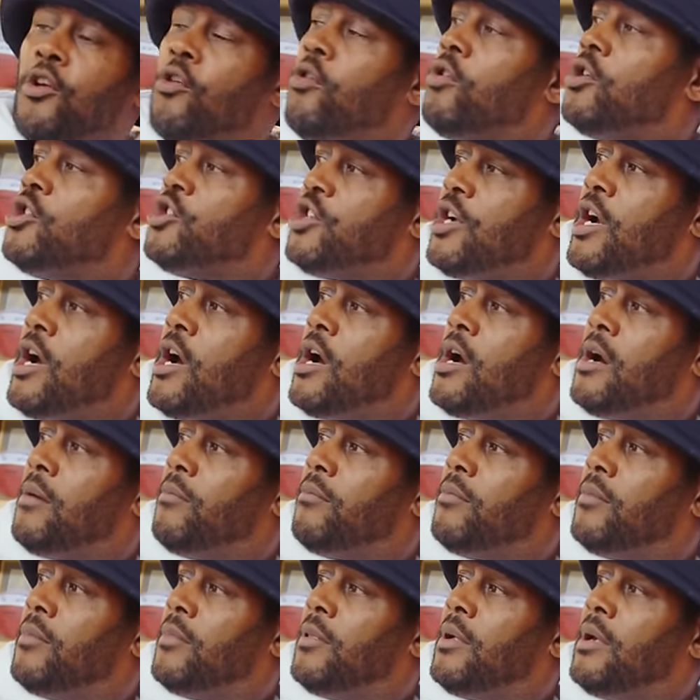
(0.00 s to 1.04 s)
your
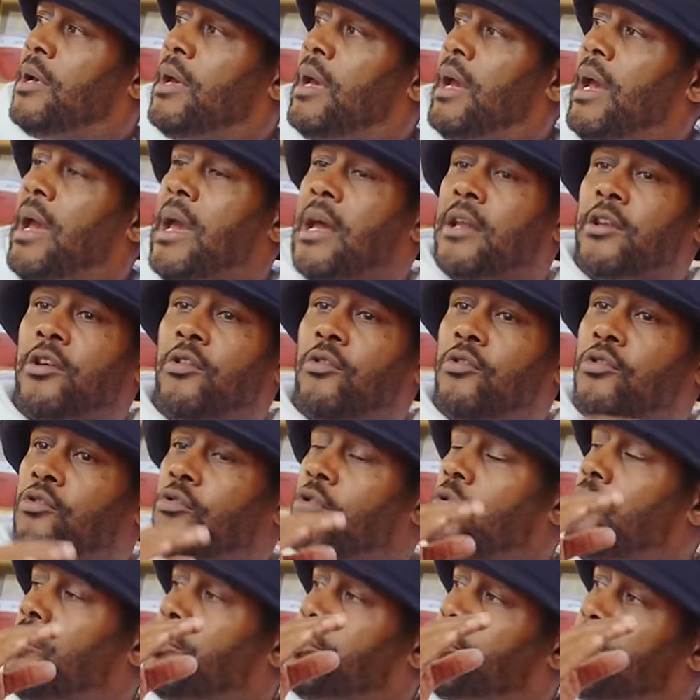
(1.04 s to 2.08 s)
job and you
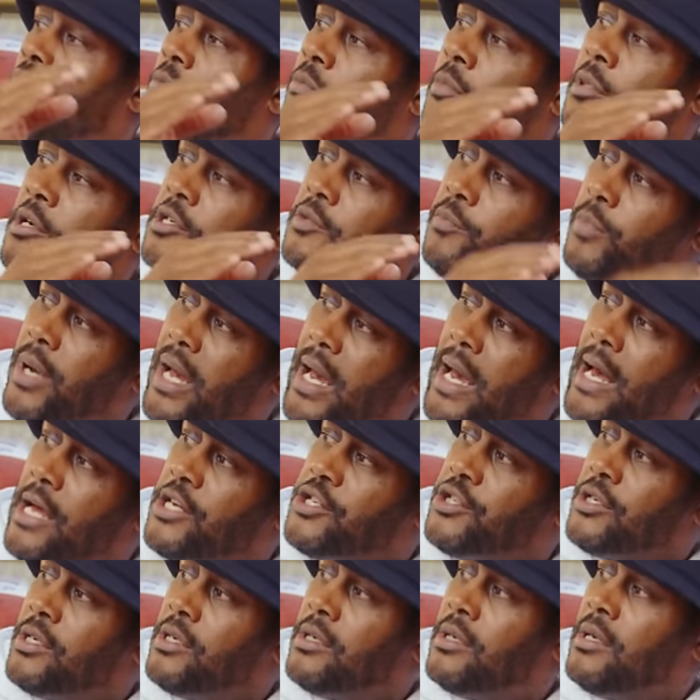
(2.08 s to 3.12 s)
do it with so much
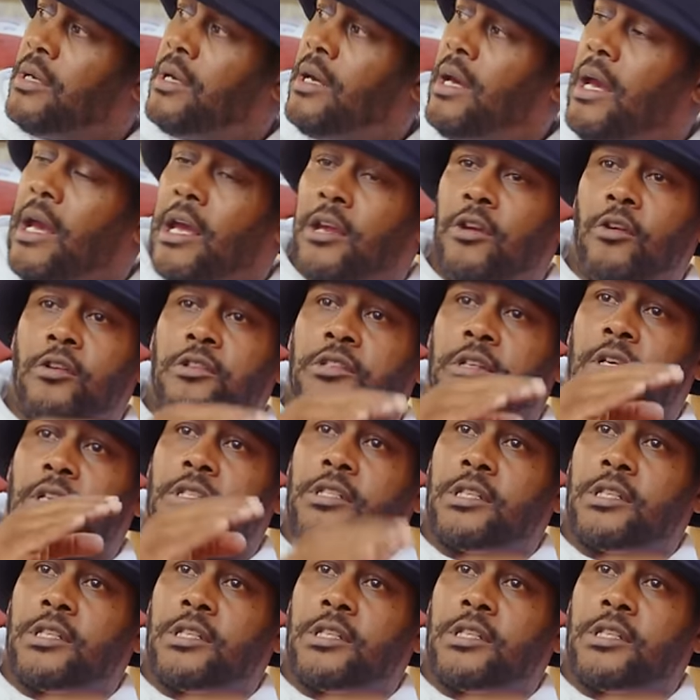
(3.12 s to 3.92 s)
passion and you're